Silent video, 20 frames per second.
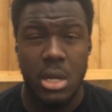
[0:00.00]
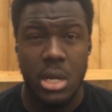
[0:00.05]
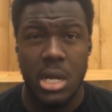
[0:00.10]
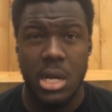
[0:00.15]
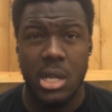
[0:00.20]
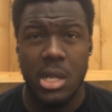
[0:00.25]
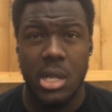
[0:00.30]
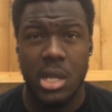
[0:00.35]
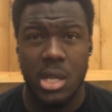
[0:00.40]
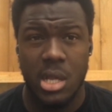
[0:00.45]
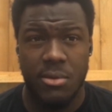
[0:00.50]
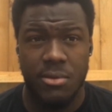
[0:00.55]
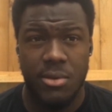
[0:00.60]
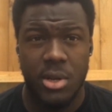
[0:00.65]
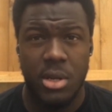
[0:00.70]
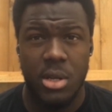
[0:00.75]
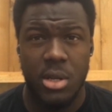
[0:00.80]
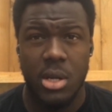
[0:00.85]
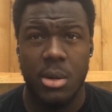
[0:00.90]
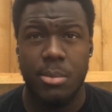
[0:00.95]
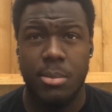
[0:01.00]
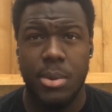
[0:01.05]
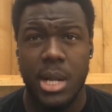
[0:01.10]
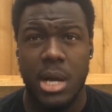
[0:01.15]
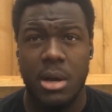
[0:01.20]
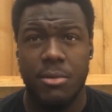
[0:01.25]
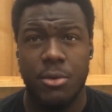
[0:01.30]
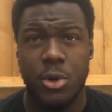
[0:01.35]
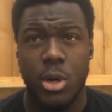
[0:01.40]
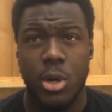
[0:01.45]
And it gave him their
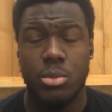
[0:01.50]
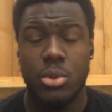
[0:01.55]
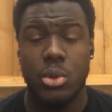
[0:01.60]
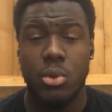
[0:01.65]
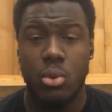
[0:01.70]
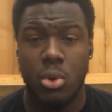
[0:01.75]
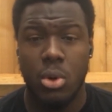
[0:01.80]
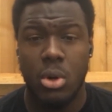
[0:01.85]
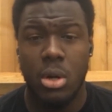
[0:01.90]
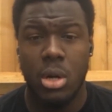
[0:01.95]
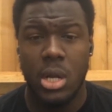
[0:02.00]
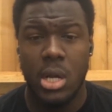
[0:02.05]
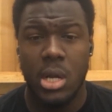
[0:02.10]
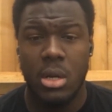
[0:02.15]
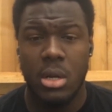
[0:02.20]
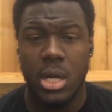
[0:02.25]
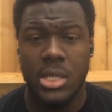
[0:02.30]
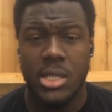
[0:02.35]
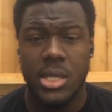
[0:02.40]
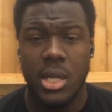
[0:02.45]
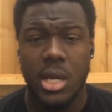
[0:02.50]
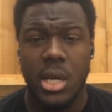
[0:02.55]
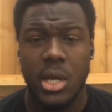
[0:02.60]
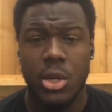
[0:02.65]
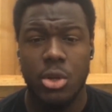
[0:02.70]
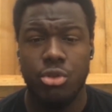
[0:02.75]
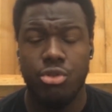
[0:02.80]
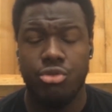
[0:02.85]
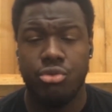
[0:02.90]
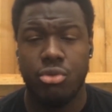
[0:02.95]
platform to go on. And I think
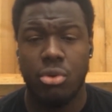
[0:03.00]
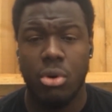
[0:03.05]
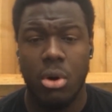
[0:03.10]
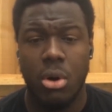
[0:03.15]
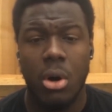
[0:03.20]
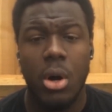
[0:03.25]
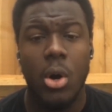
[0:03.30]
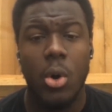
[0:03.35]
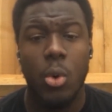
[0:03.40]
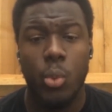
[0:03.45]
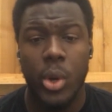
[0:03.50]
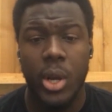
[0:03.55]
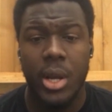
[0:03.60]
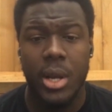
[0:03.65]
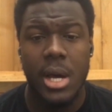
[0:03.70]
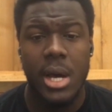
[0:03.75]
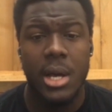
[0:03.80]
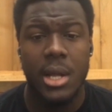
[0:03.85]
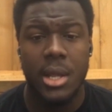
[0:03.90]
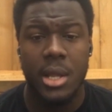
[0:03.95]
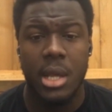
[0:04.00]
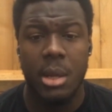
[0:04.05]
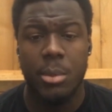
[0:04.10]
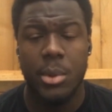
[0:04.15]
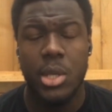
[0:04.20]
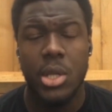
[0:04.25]
either draw or win that game.